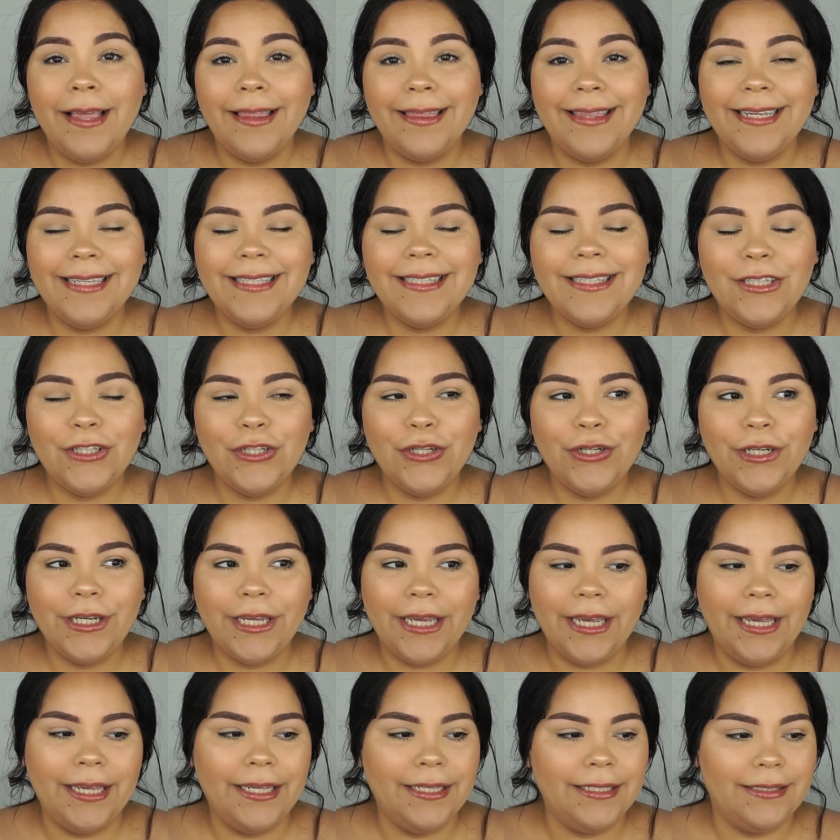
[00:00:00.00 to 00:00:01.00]
This
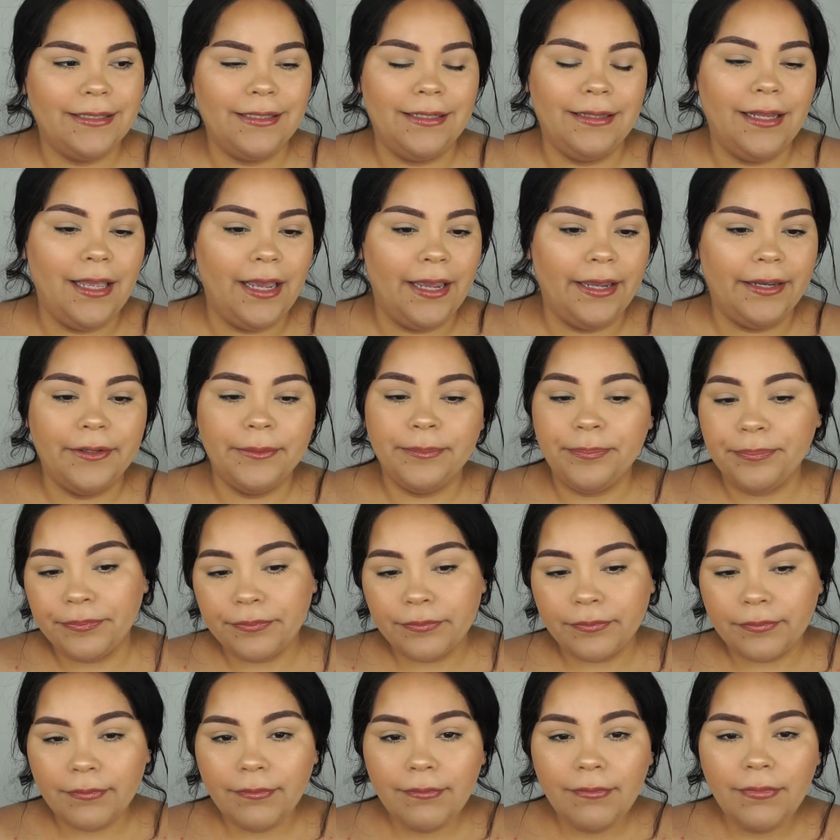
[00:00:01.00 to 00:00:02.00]
look is like
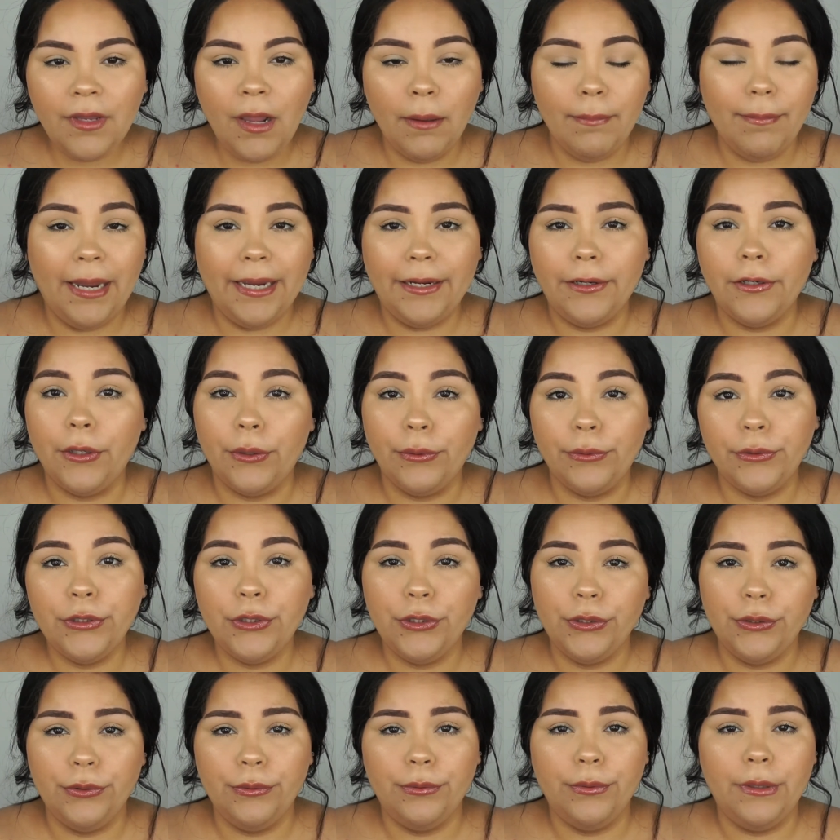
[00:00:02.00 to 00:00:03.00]
my
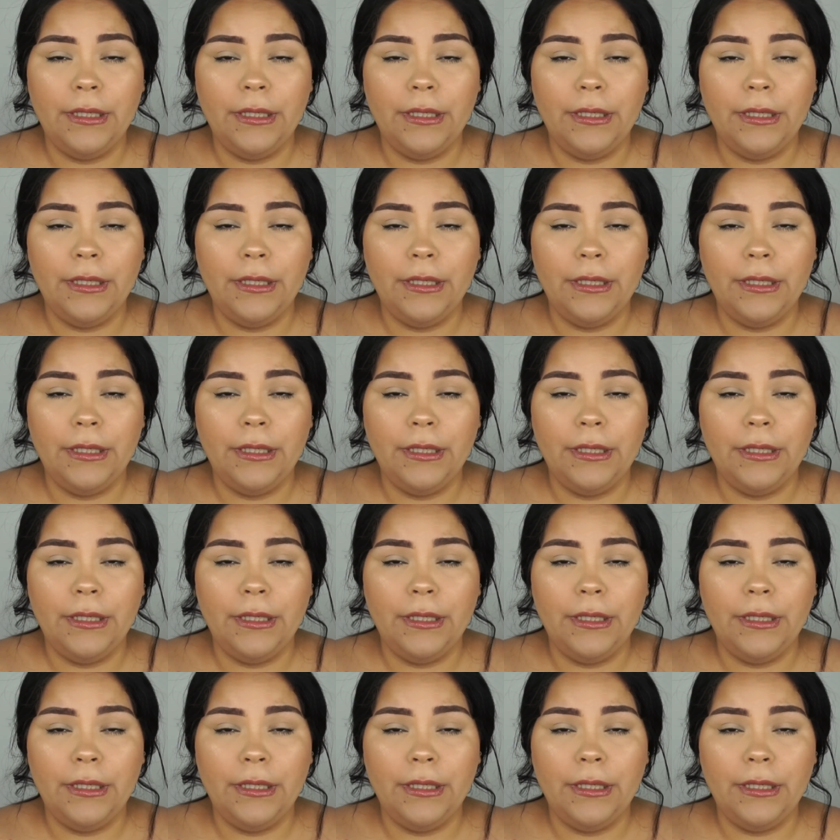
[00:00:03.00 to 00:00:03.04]
go-to